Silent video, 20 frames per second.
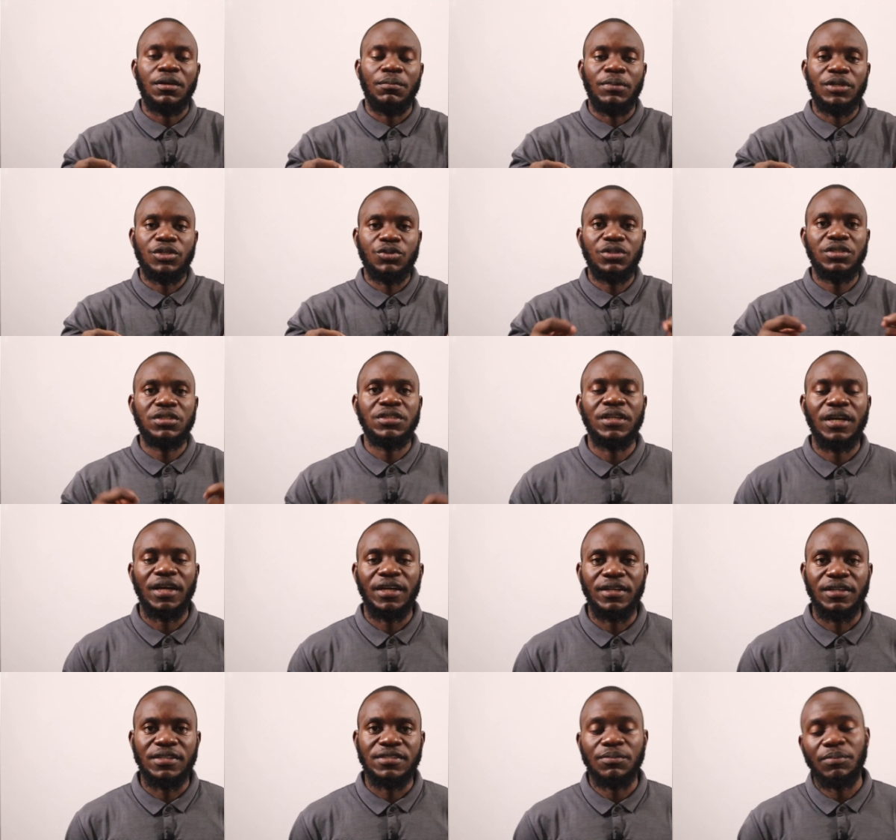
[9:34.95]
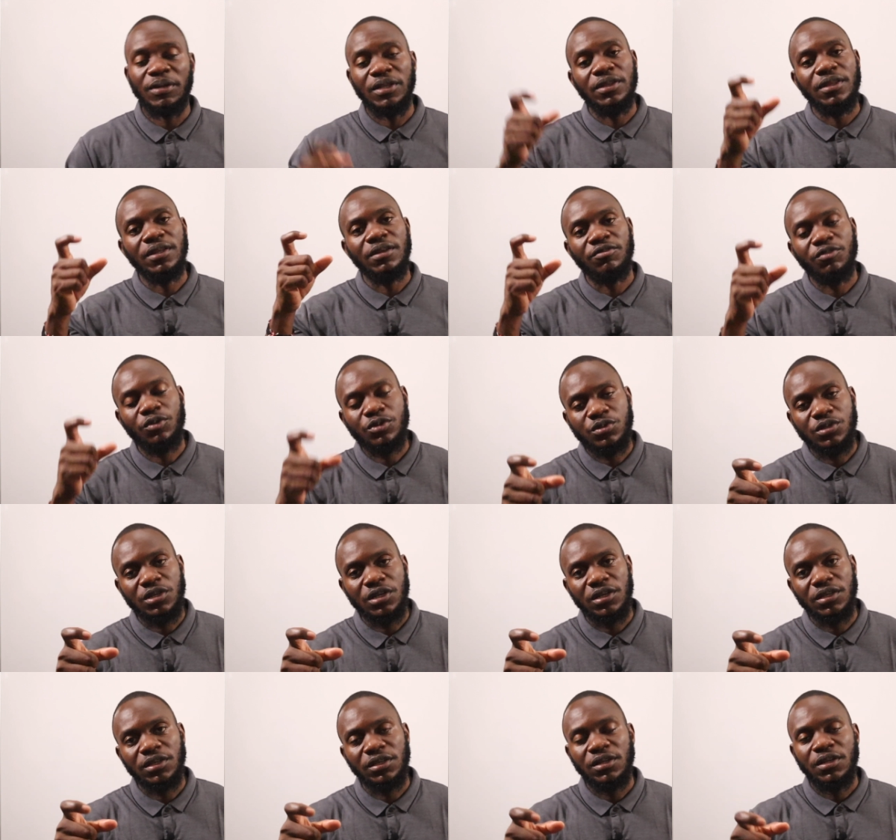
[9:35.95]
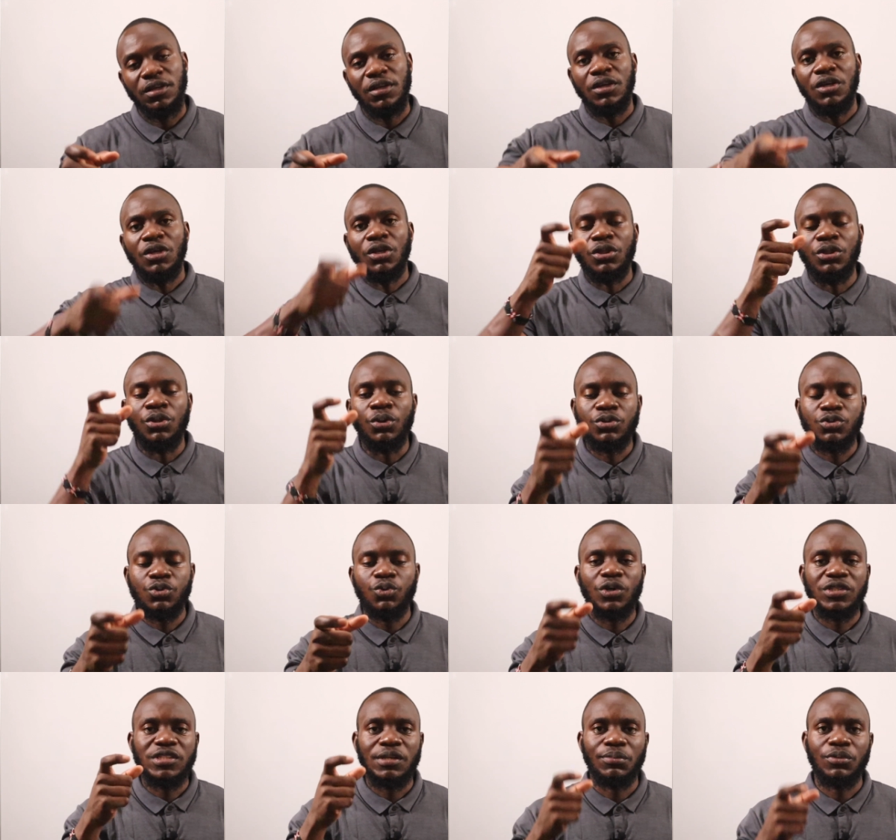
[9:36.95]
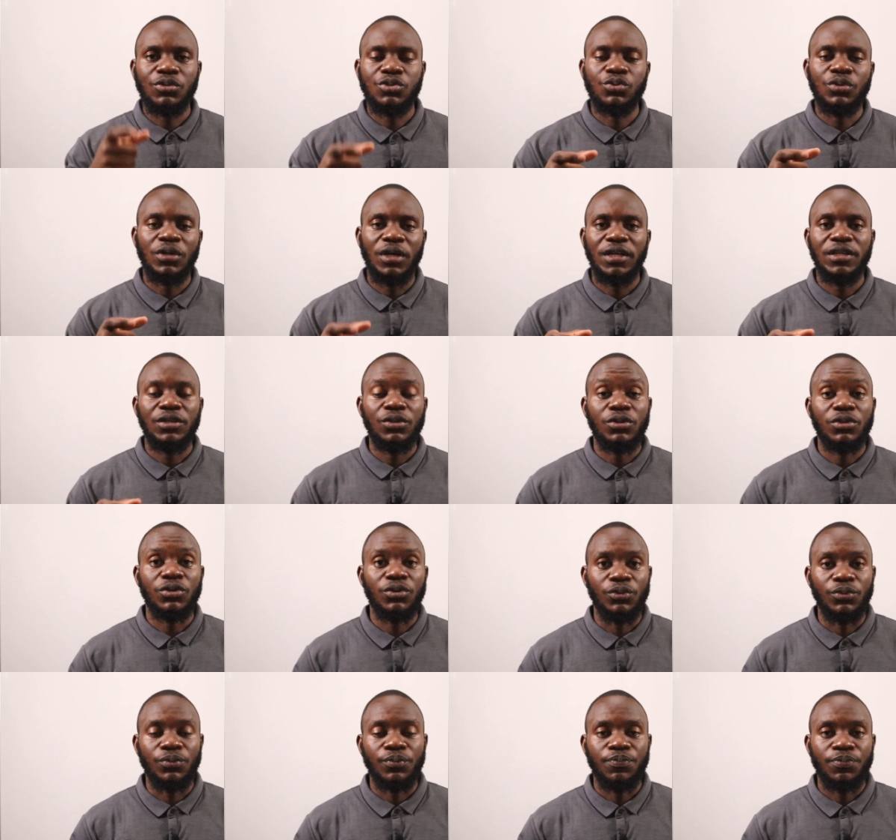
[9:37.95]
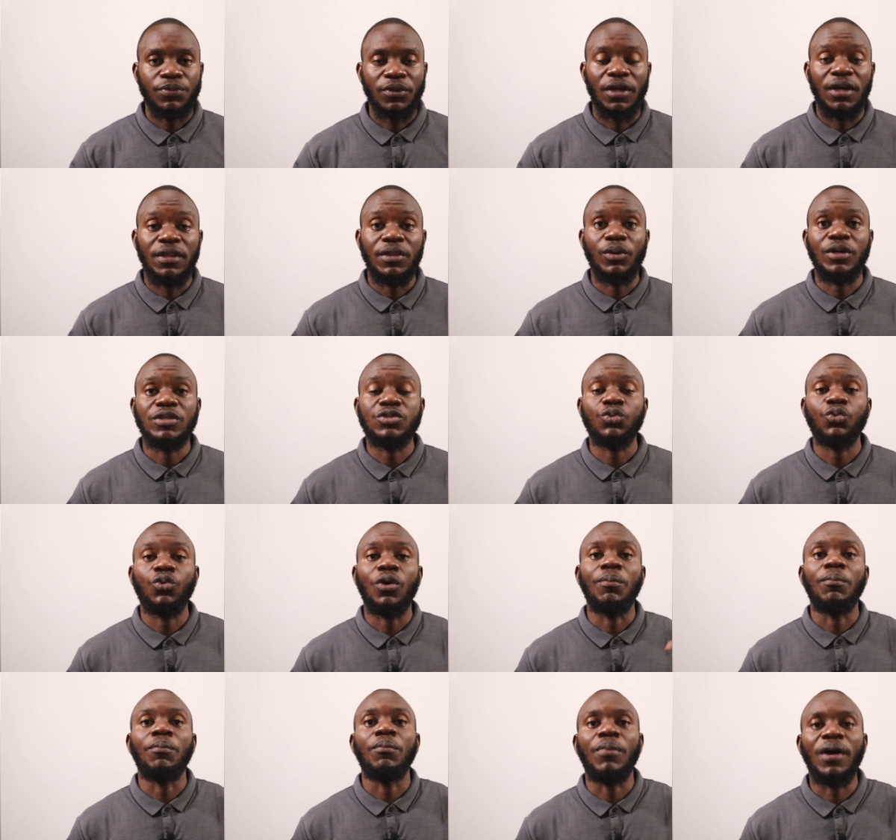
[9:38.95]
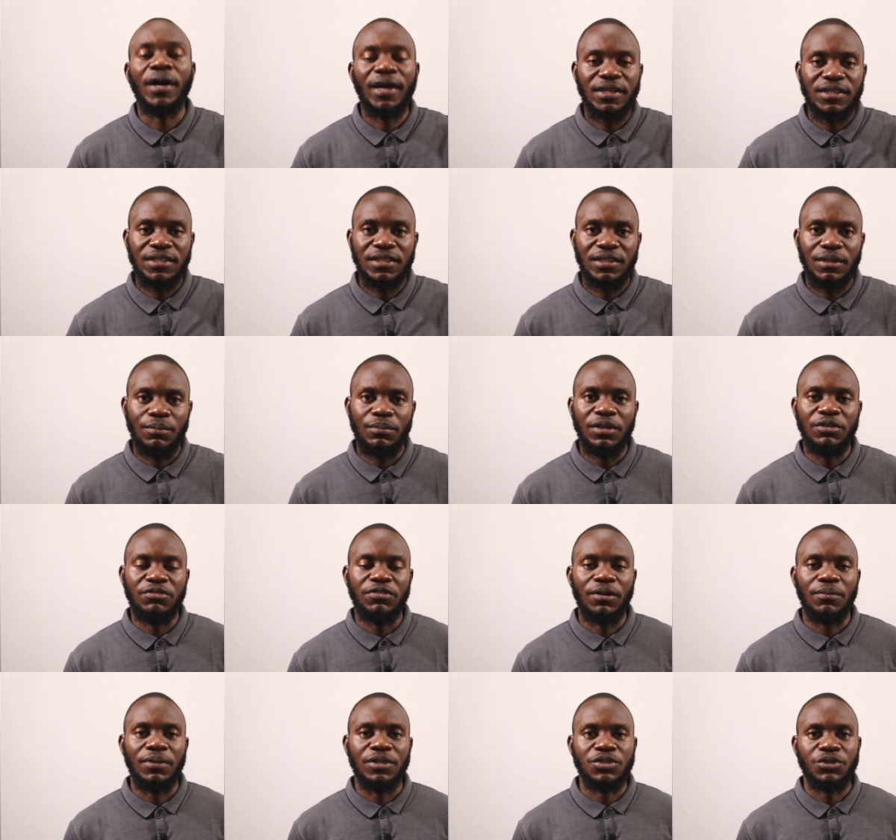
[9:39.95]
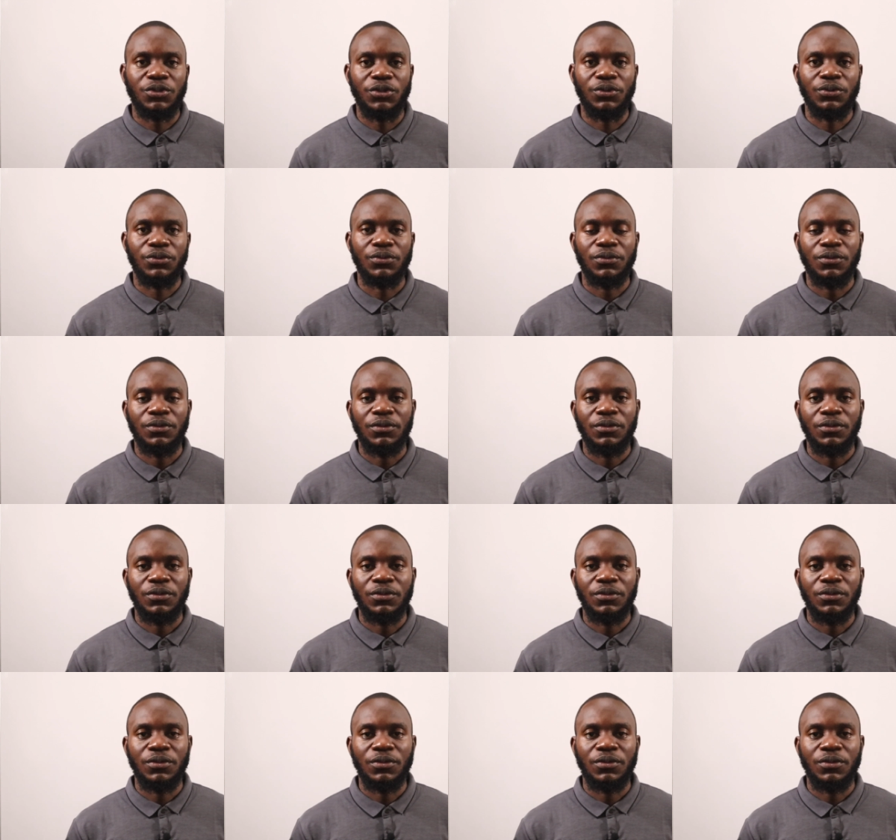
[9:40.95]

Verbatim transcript: But you need guidance. But unfortunately, those who are supposed to guide you through are the ones who are marketing the big pharma to you.